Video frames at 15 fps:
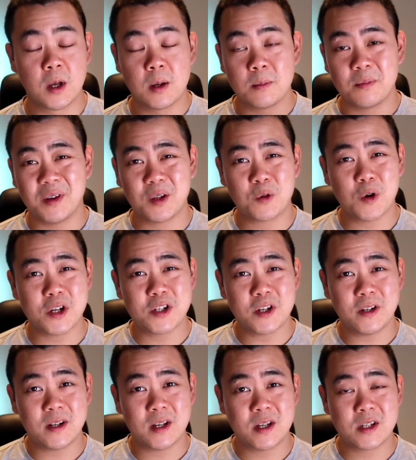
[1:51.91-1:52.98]
but the question
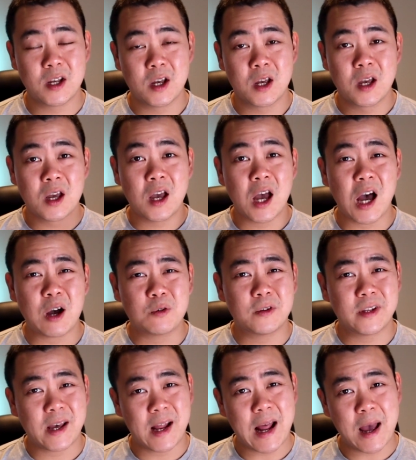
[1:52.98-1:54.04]
is, how could
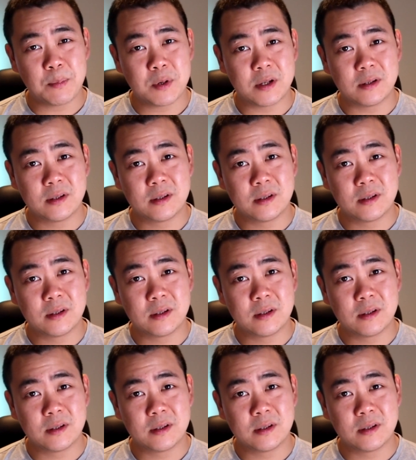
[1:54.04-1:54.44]
that happen?